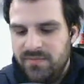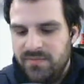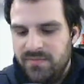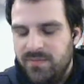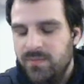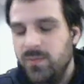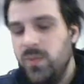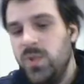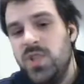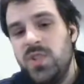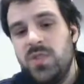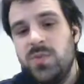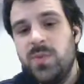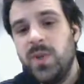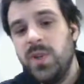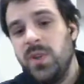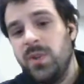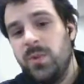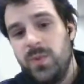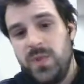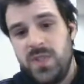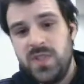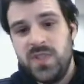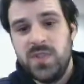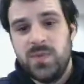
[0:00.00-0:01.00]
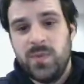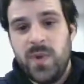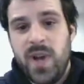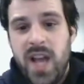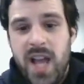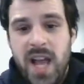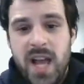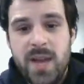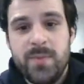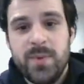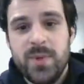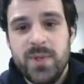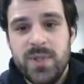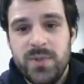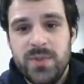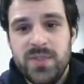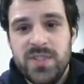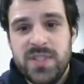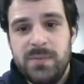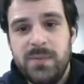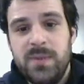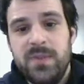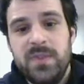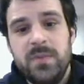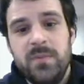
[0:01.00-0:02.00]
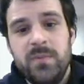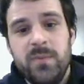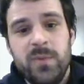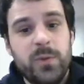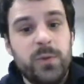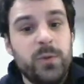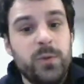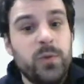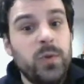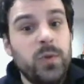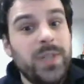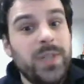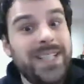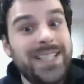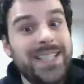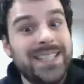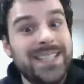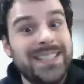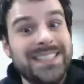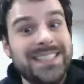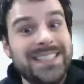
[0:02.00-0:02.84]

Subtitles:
Which is one of the reasons why I produce some of them for free.